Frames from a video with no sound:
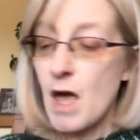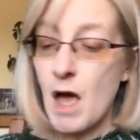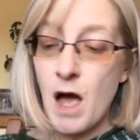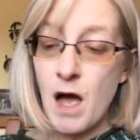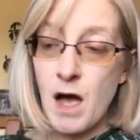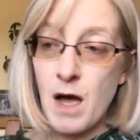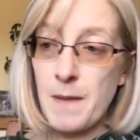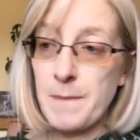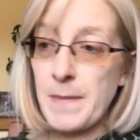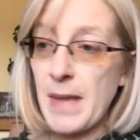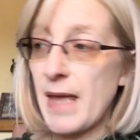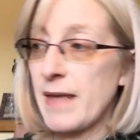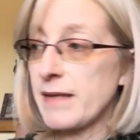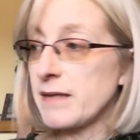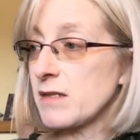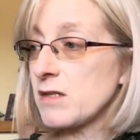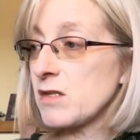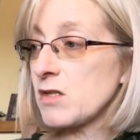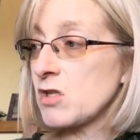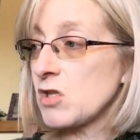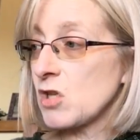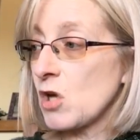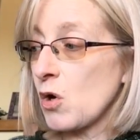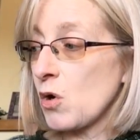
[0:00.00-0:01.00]
And
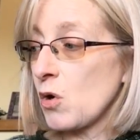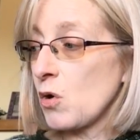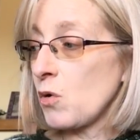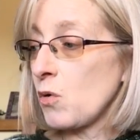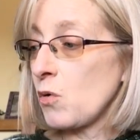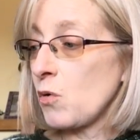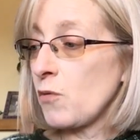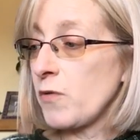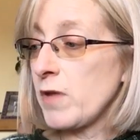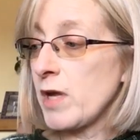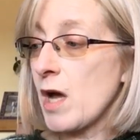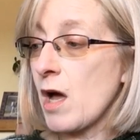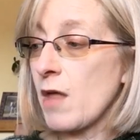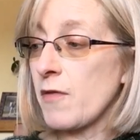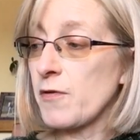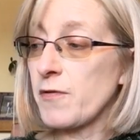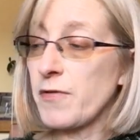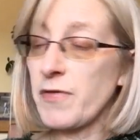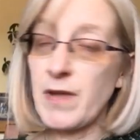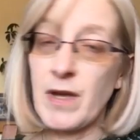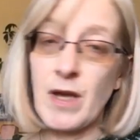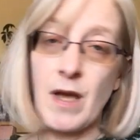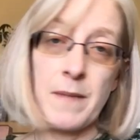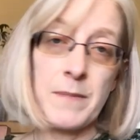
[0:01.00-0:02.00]
so the other
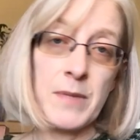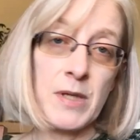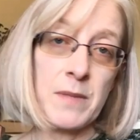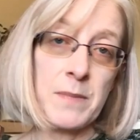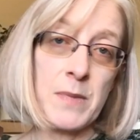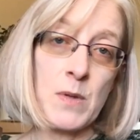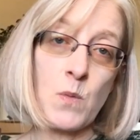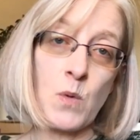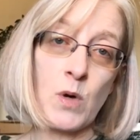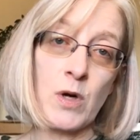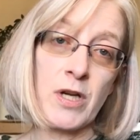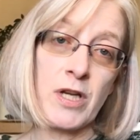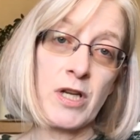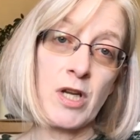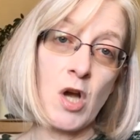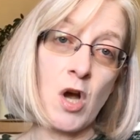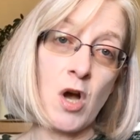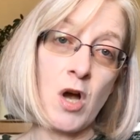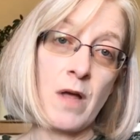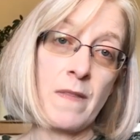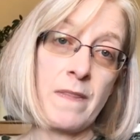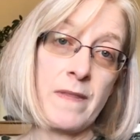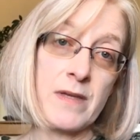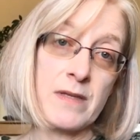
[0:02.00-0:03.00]
thing I'm gonna be working
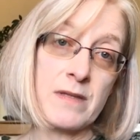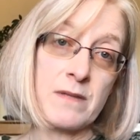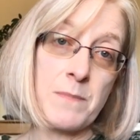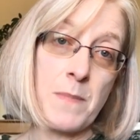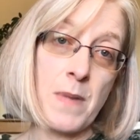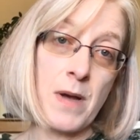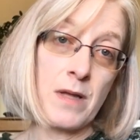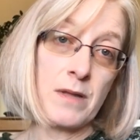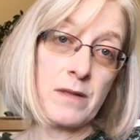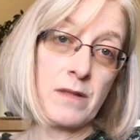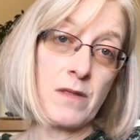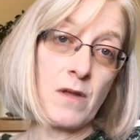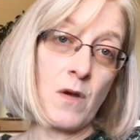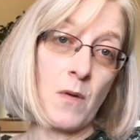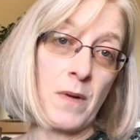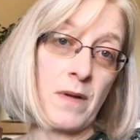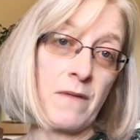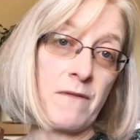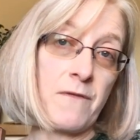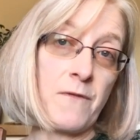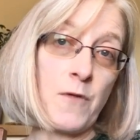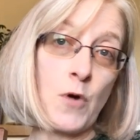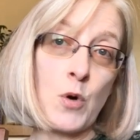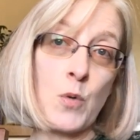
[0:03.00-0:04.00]
on this month
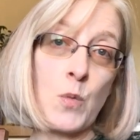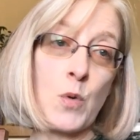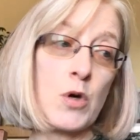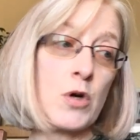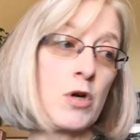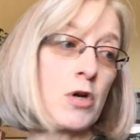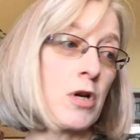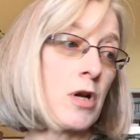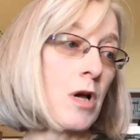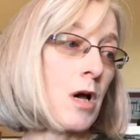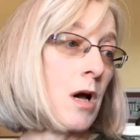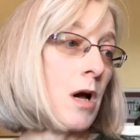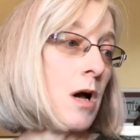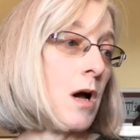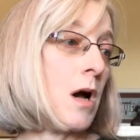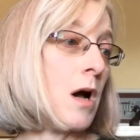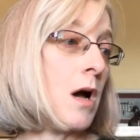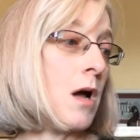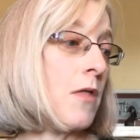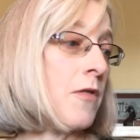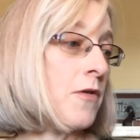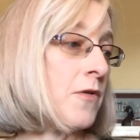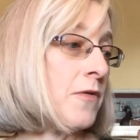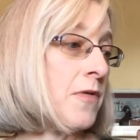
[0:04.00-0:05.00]
going forward,
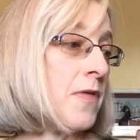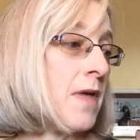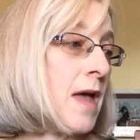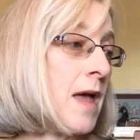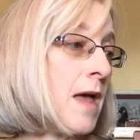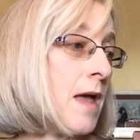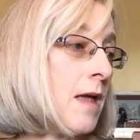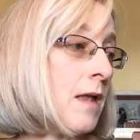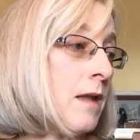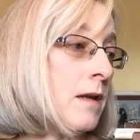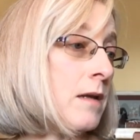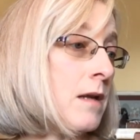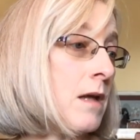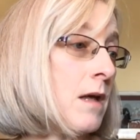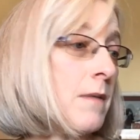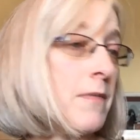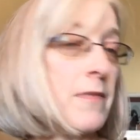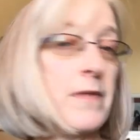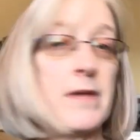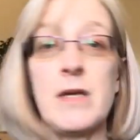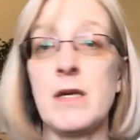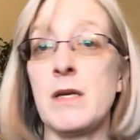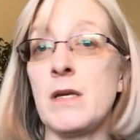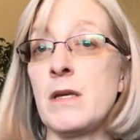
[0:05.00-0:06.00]
other than
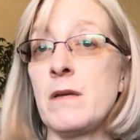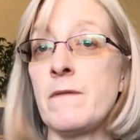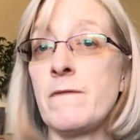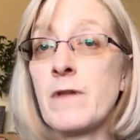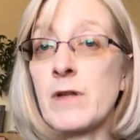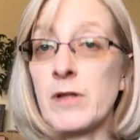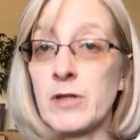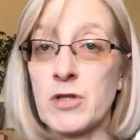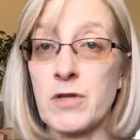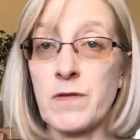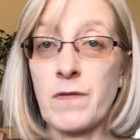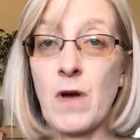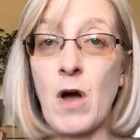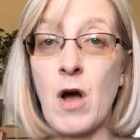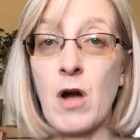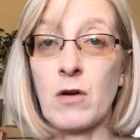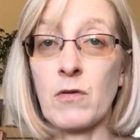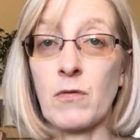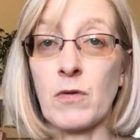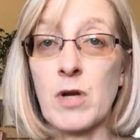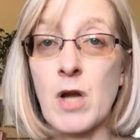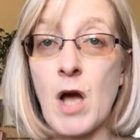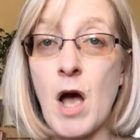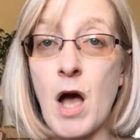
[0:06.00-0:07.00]
the Village of
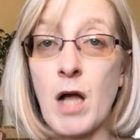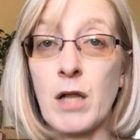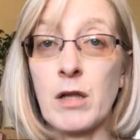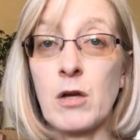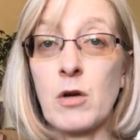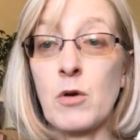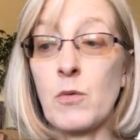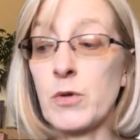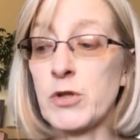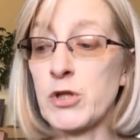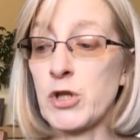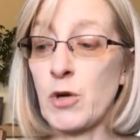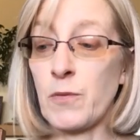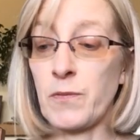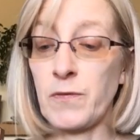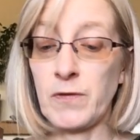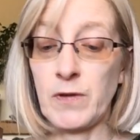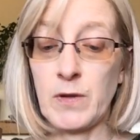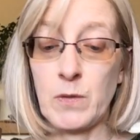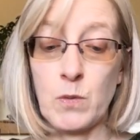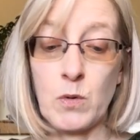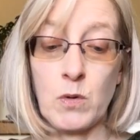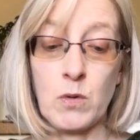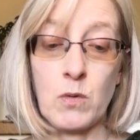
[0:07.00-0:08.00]
Hawk Run Hollow, which
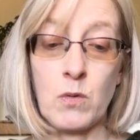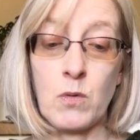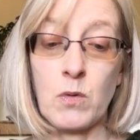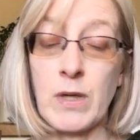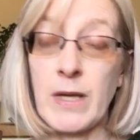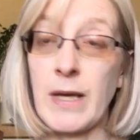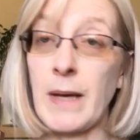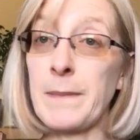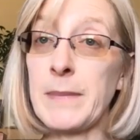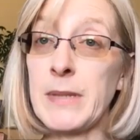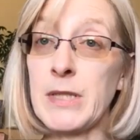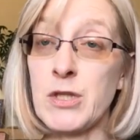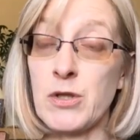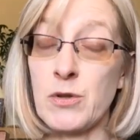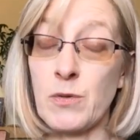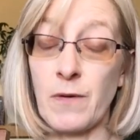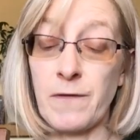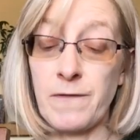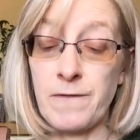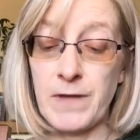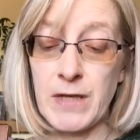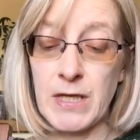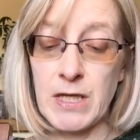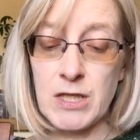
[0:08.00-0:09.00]
hopefully will get me to
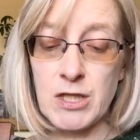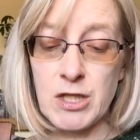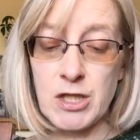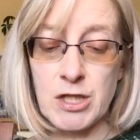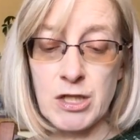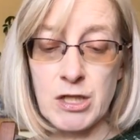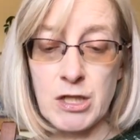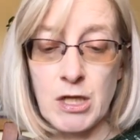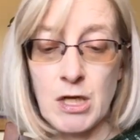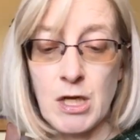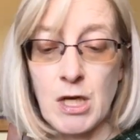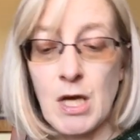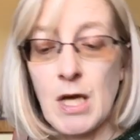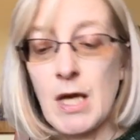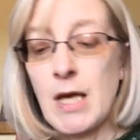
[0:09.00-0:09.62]
a finish,